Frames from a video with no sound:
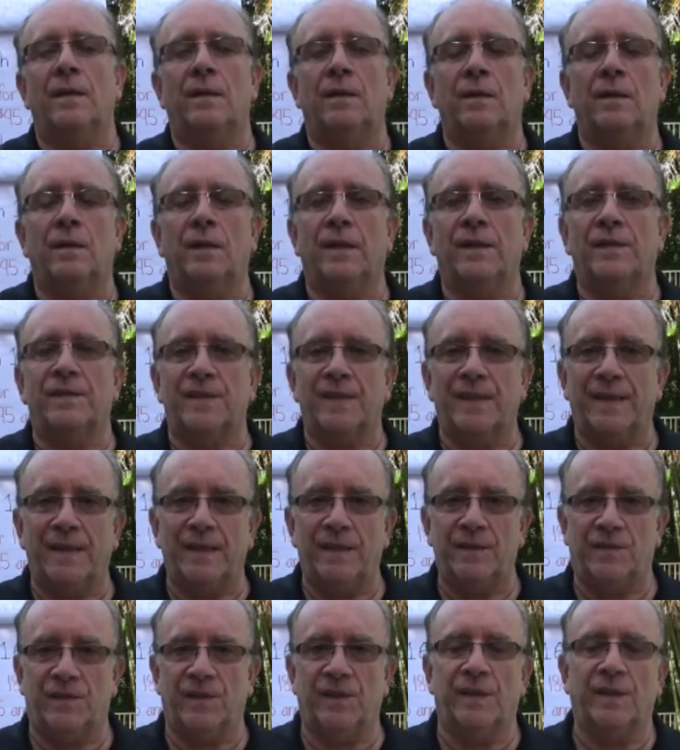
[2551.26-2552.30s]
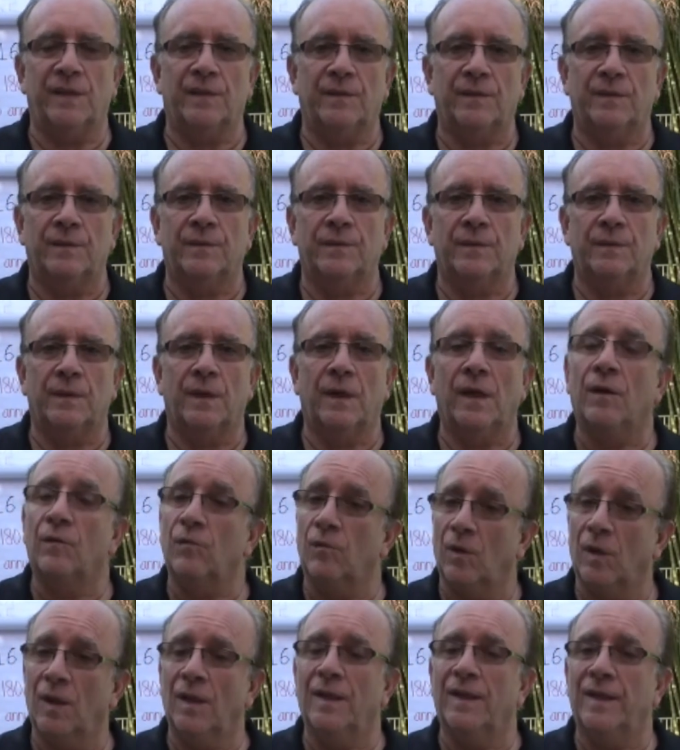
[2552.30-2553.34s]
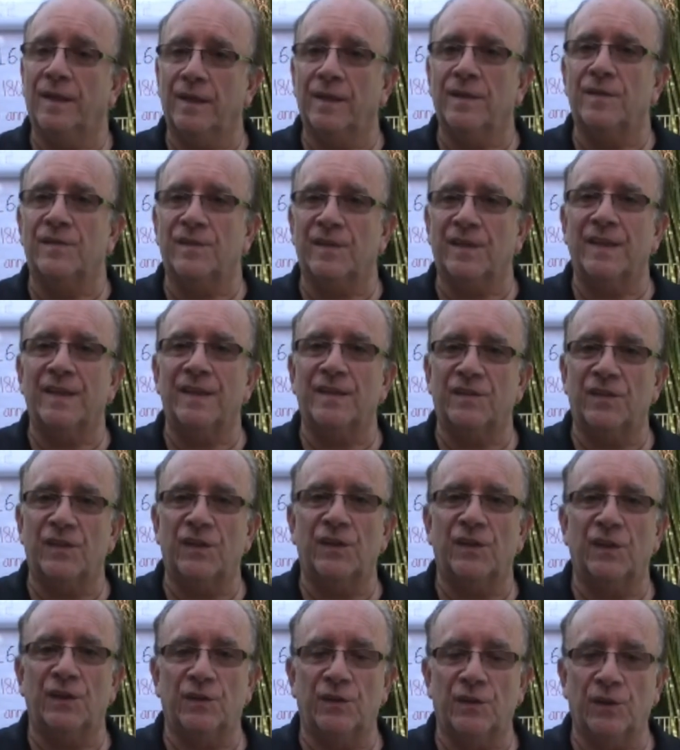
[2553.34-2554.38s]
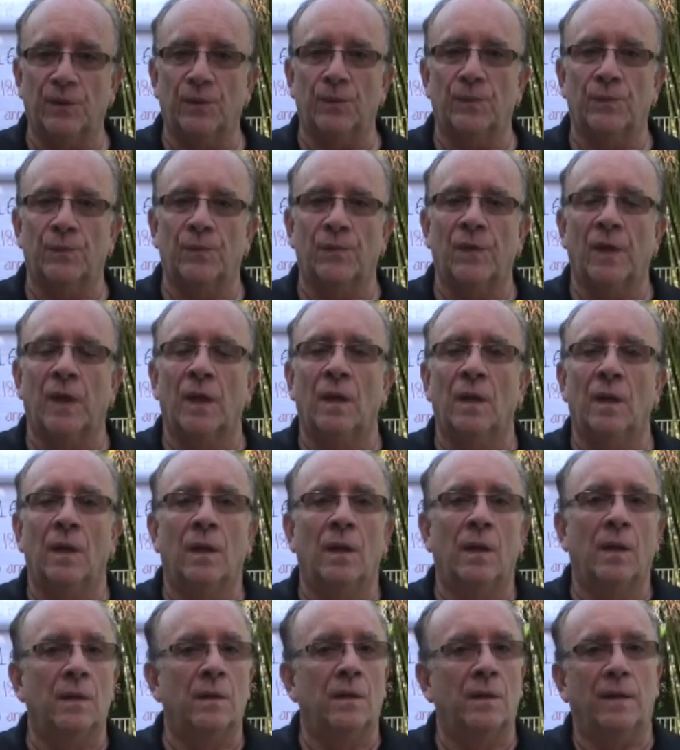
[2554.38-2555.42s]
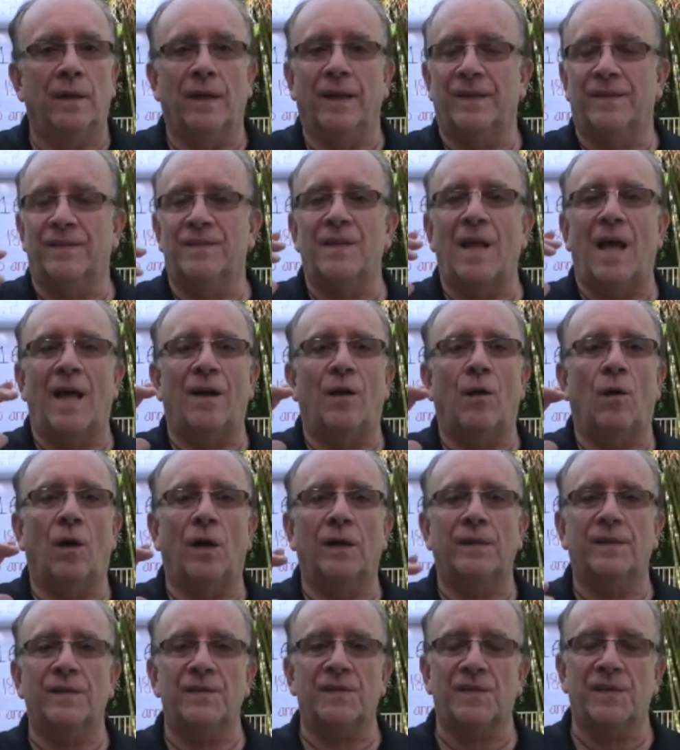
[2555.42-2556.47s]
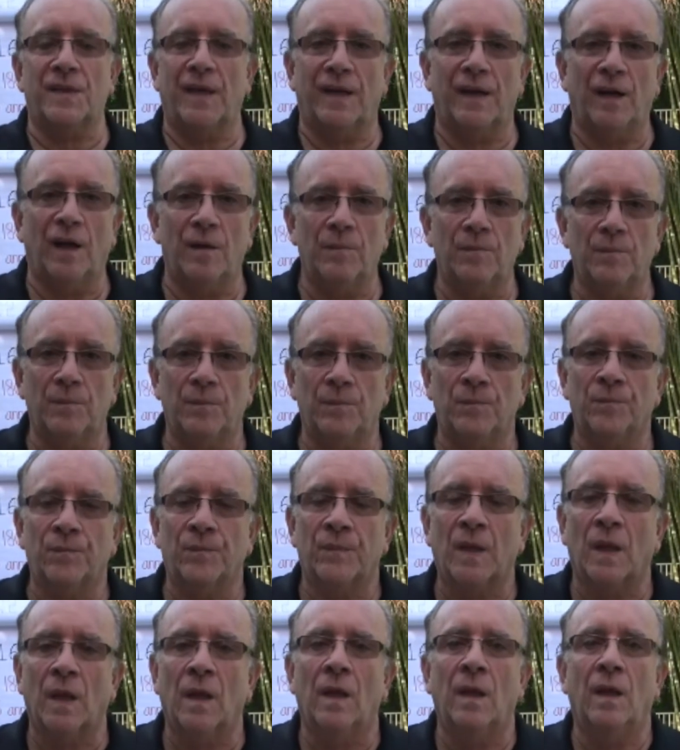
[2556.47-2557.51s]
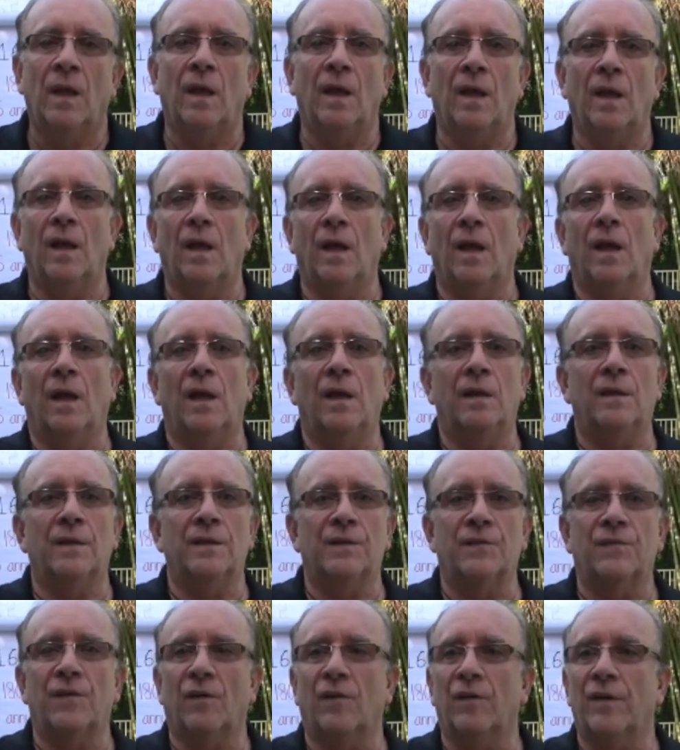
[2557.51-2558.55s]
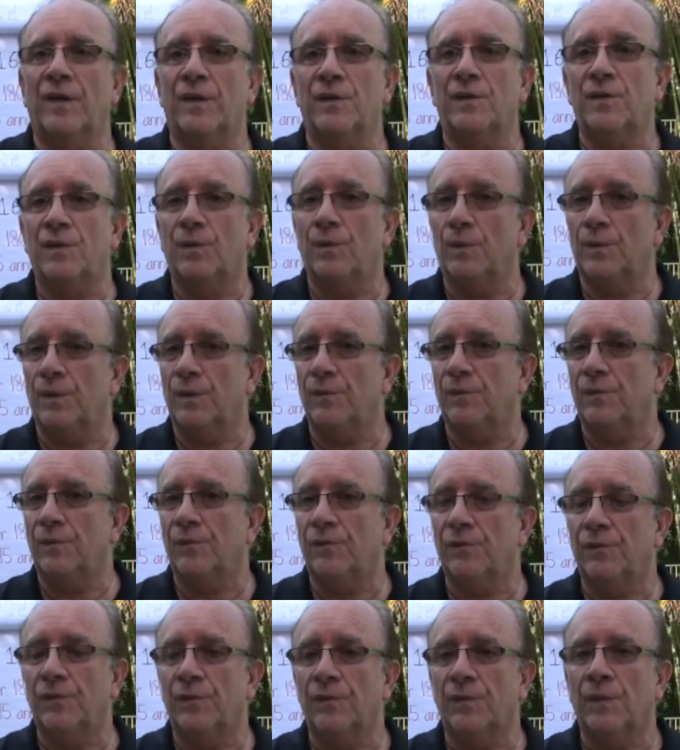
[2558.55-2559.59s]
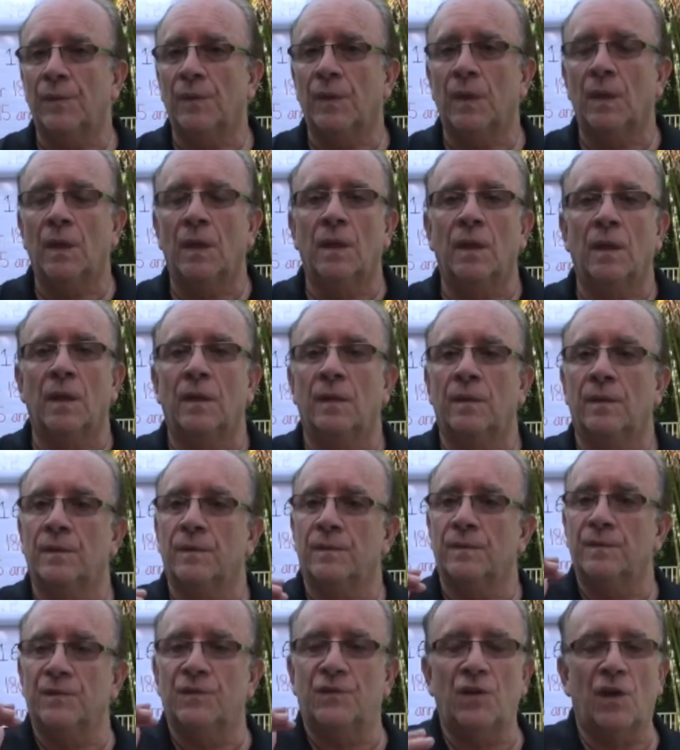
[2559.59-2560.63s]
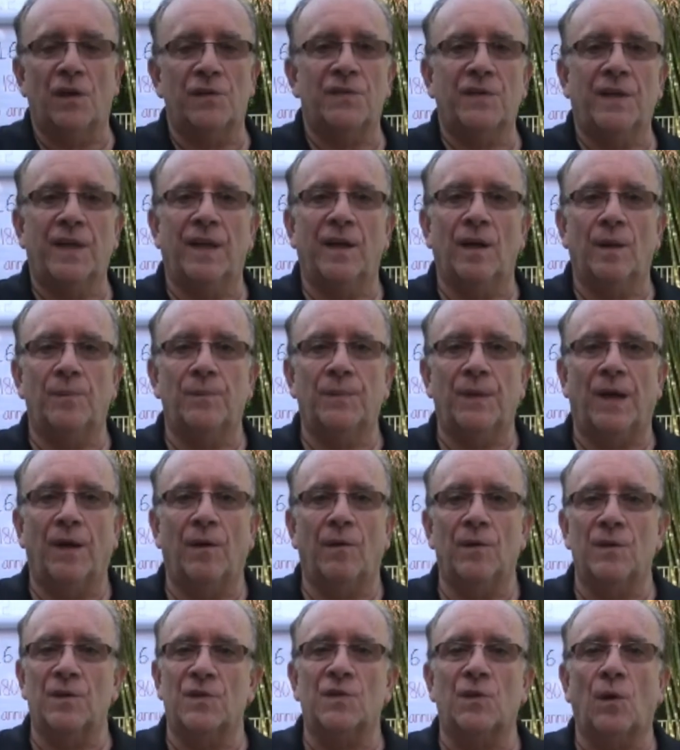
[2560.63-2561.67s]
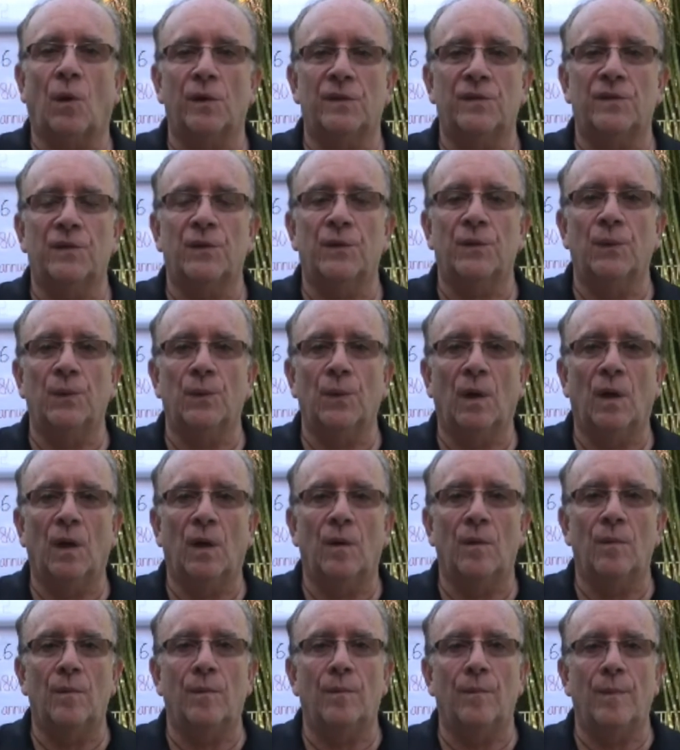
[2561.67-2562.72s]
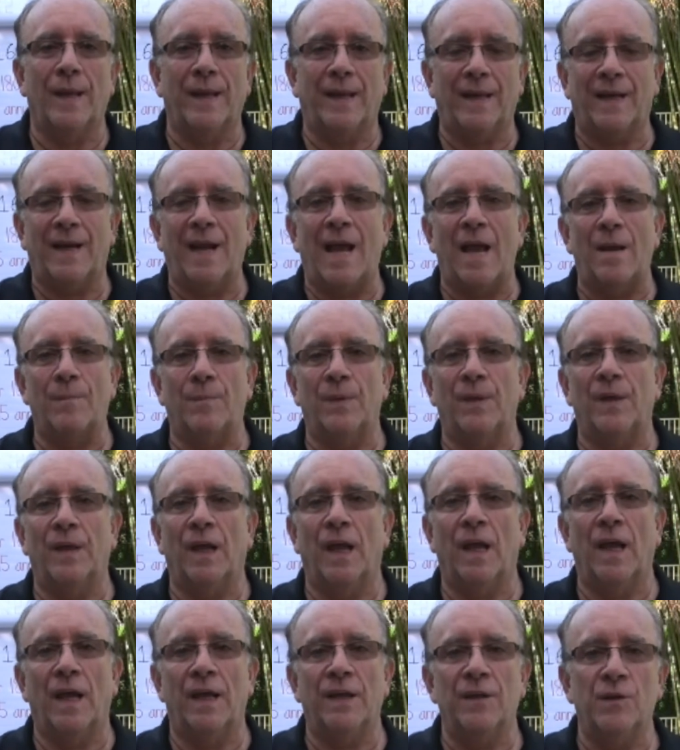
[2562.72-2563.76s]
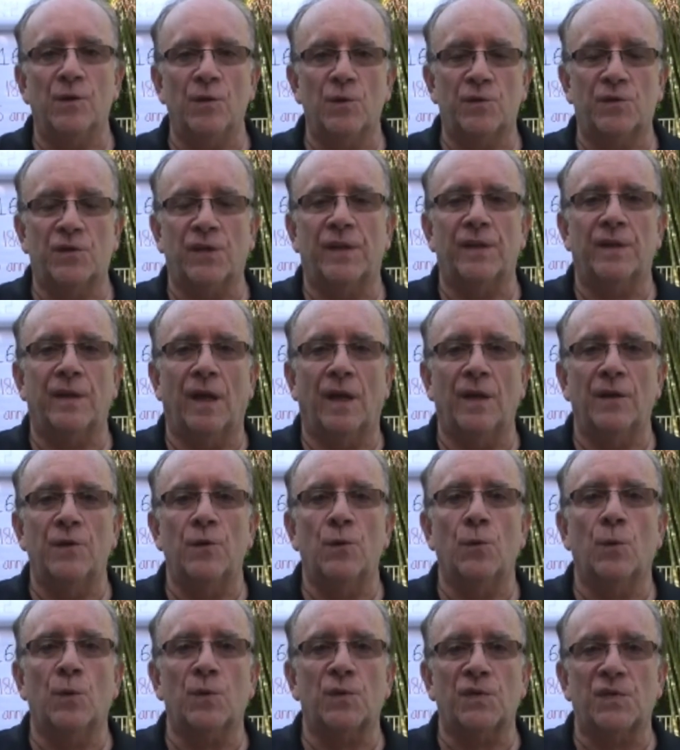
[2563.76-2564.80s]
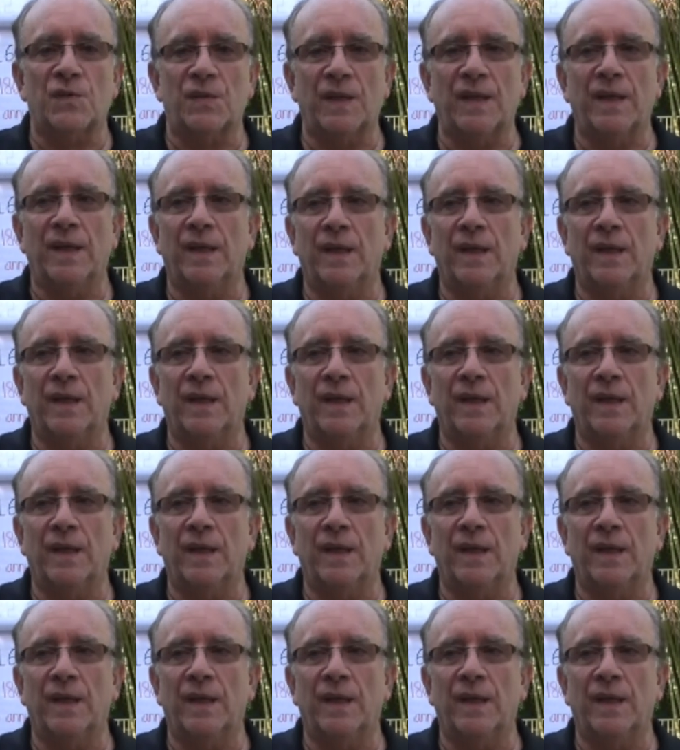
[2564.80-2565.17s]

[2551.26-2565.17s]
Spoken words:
It's easy. It really is easy to do. It's not hard to set up. It's very intuitive. Just get up there and start to make it happen and use it, and you will see